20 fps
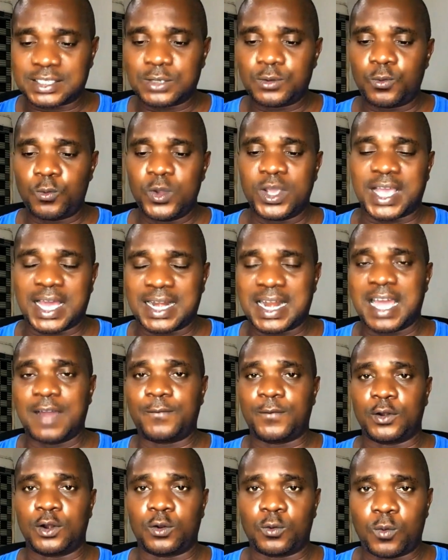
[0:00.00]
we can have
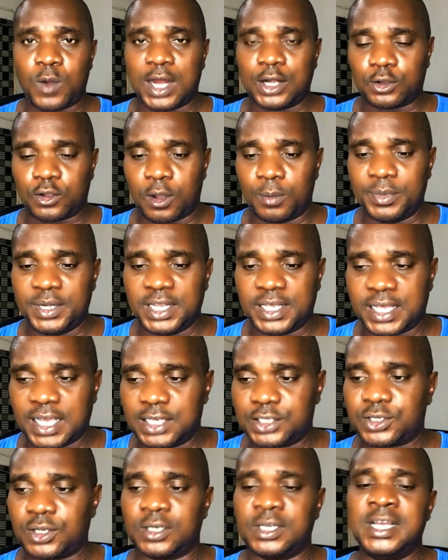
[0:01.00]
one-on-one
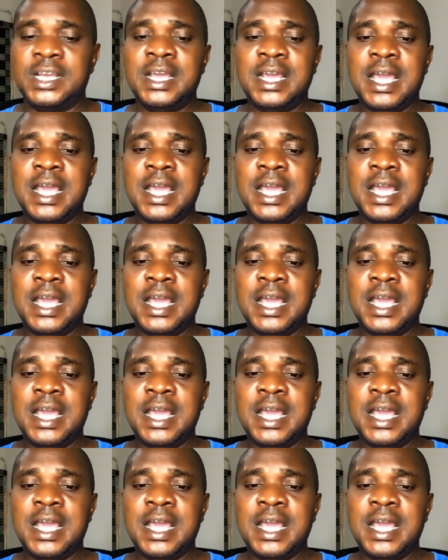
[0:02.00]
communication.